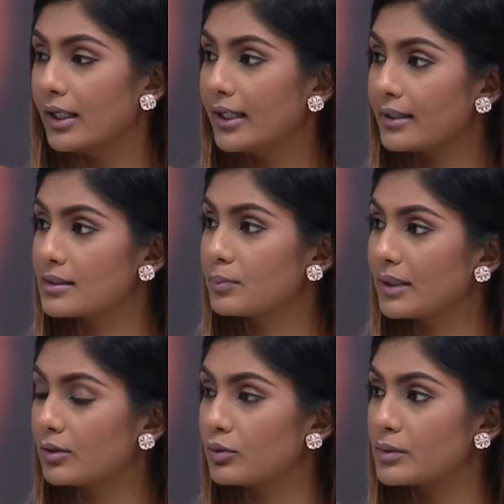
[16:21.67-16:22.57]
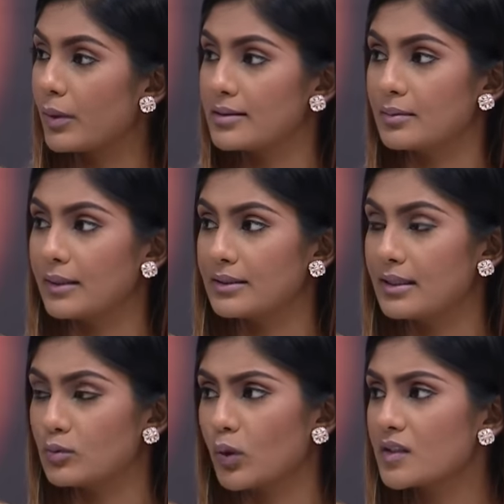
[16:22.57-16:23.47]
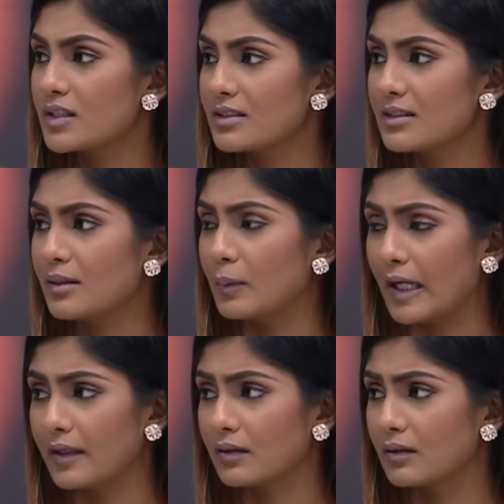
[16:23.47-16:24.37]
he could split the responsibilities. What's his team like?